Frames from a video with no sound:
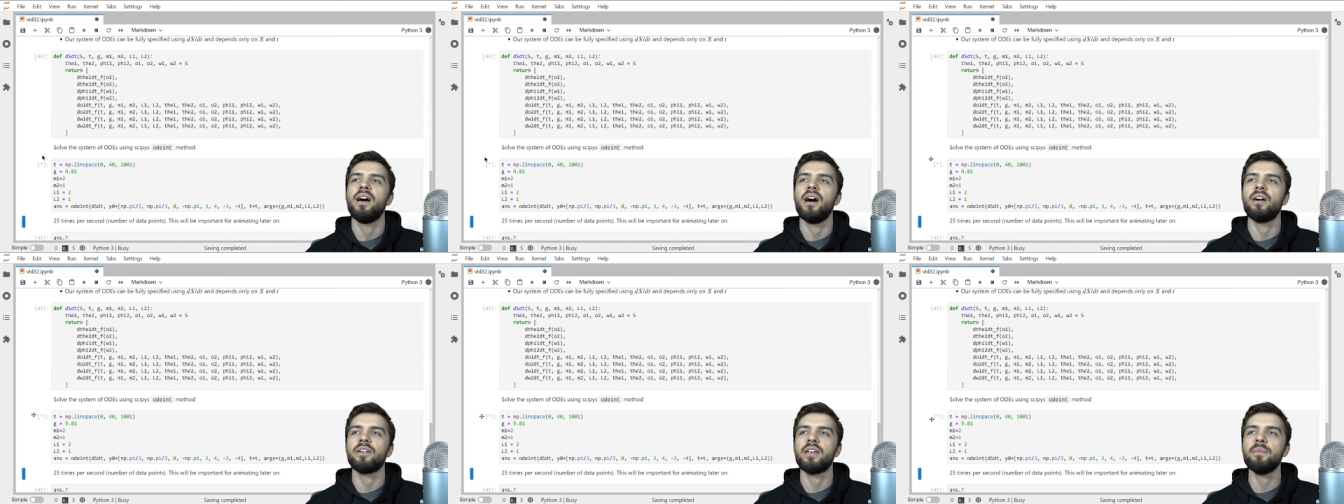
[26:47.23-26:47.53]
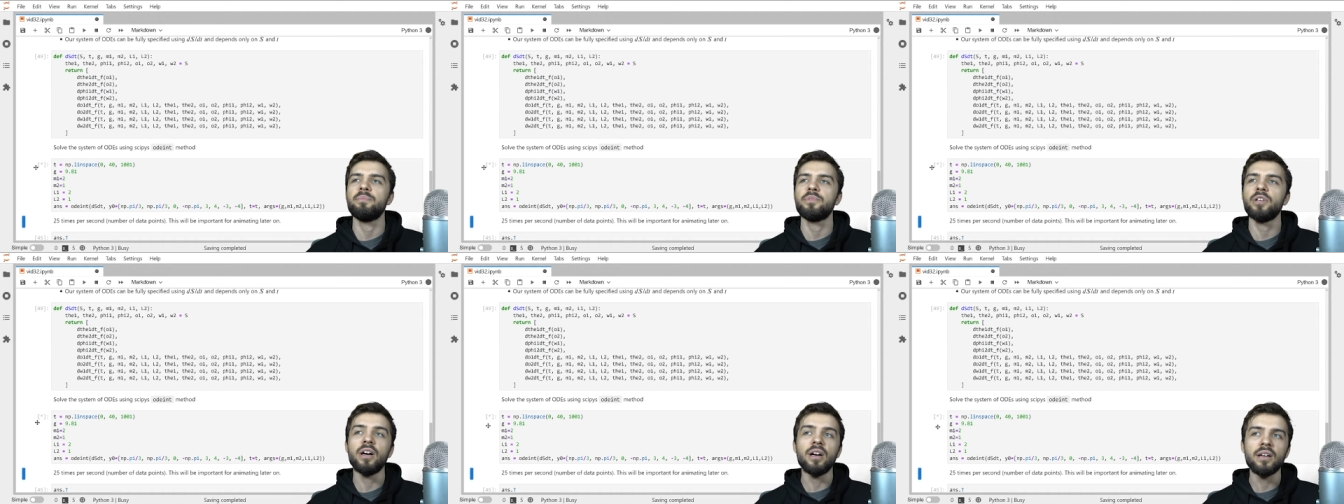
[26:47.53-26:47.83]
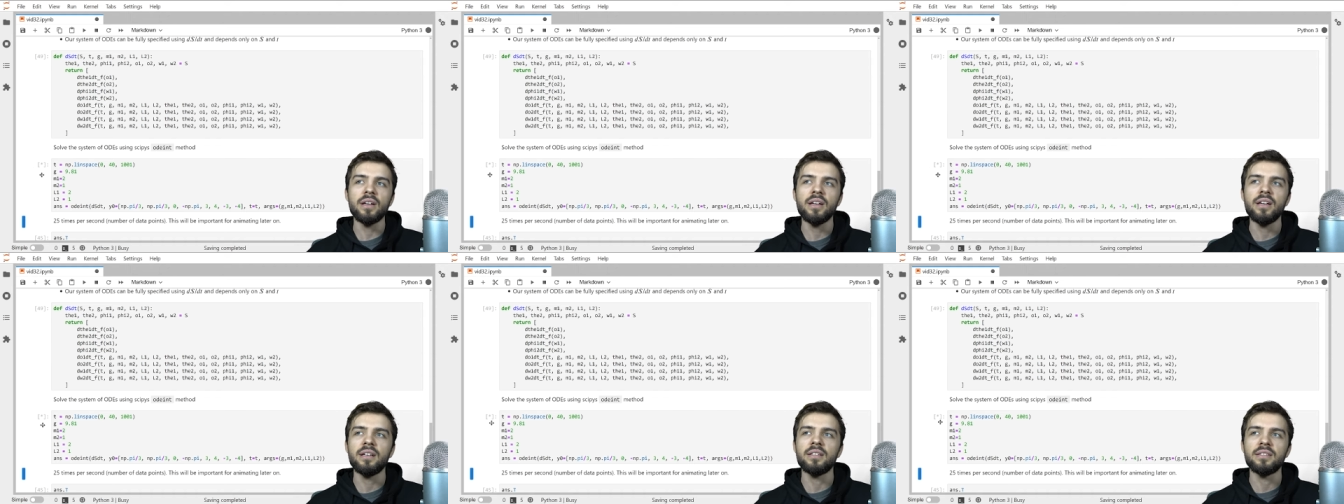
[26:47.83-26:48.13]
I'll keep
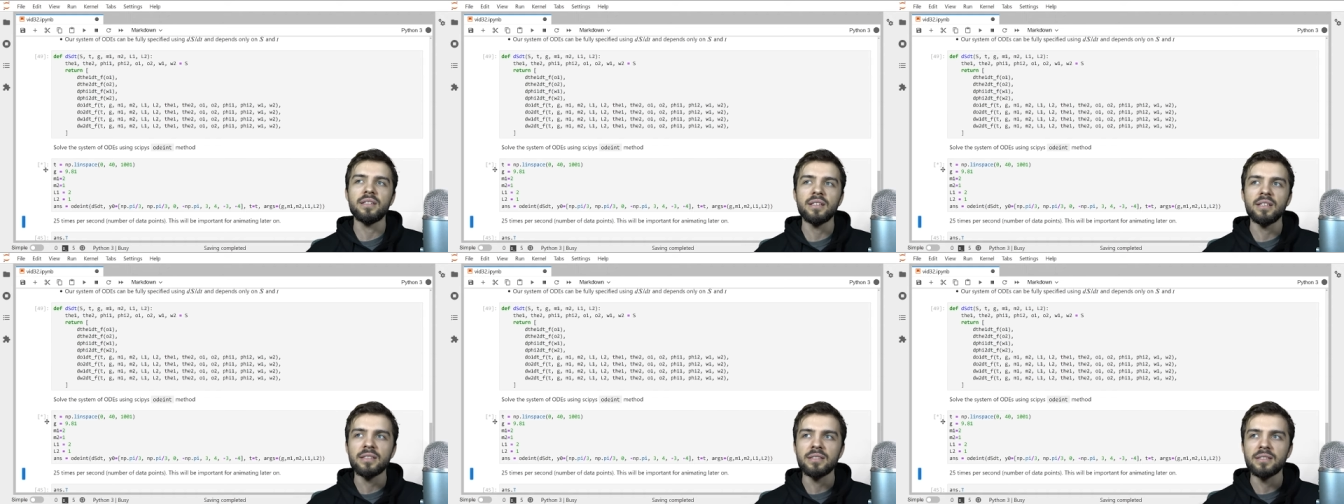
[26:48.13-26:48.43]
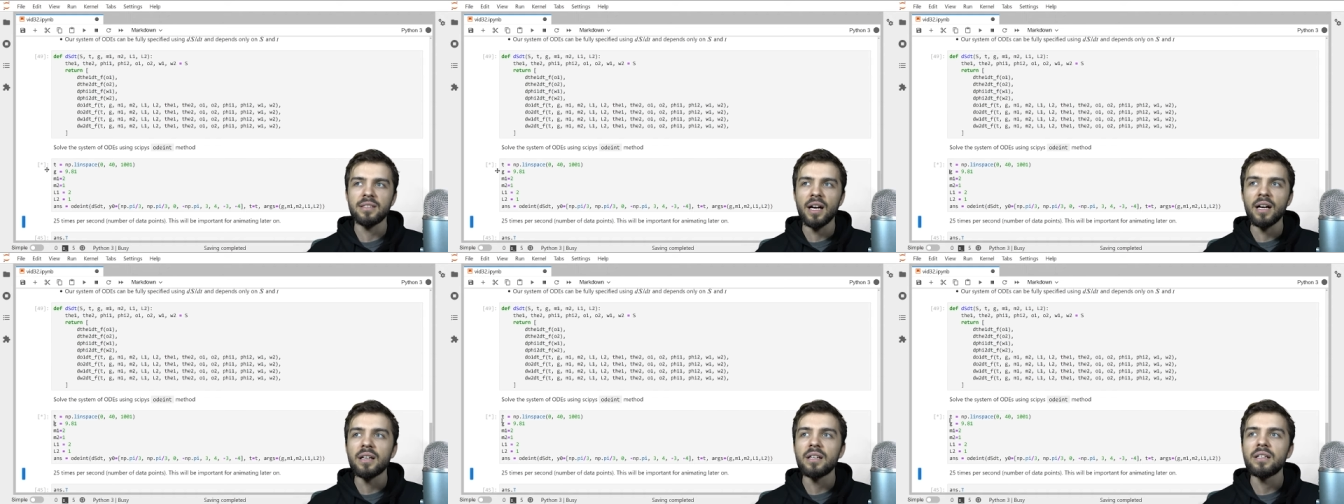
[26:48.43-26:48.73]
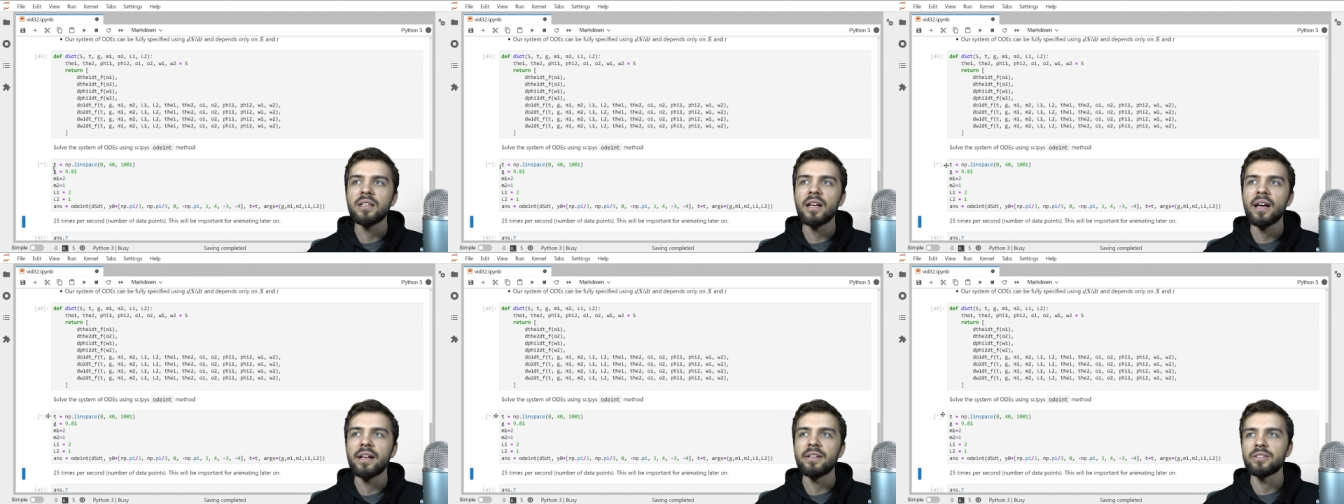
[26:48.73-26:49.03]
talking until it's
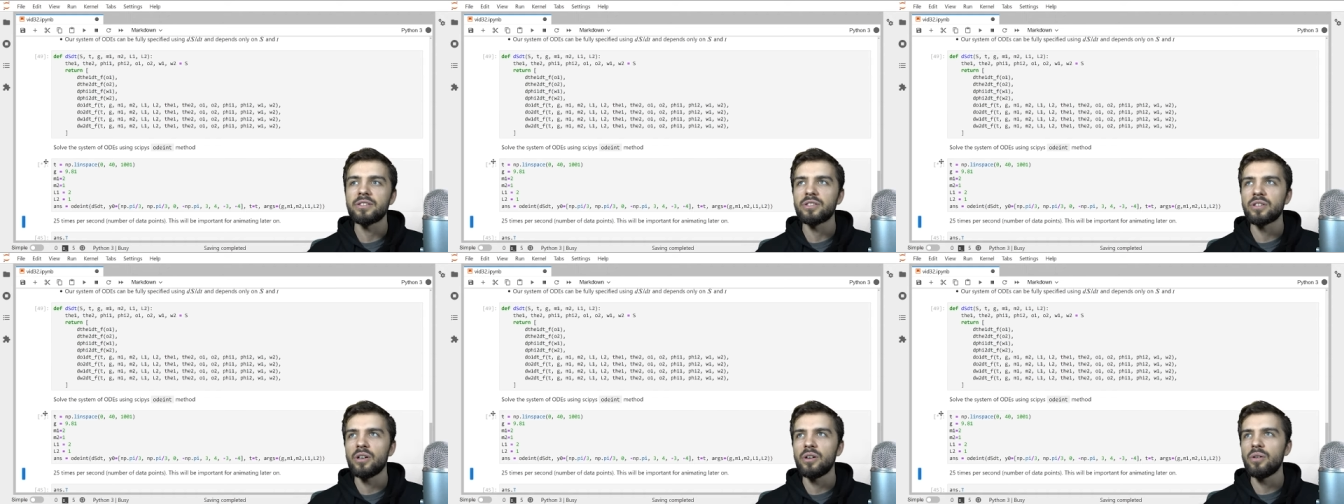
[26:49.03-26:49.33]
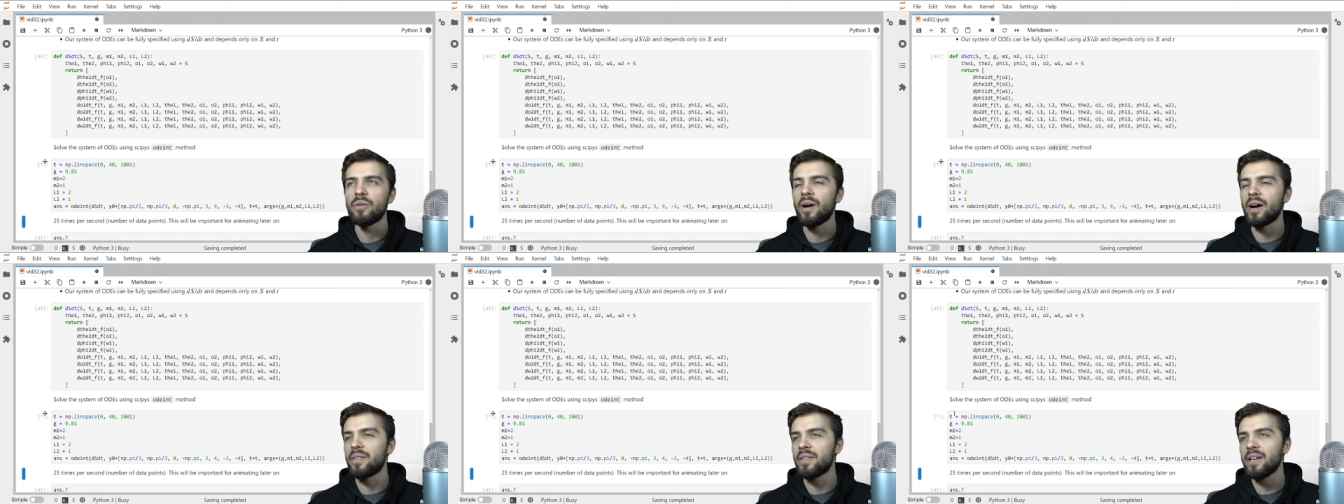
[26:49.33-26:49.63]
done. And so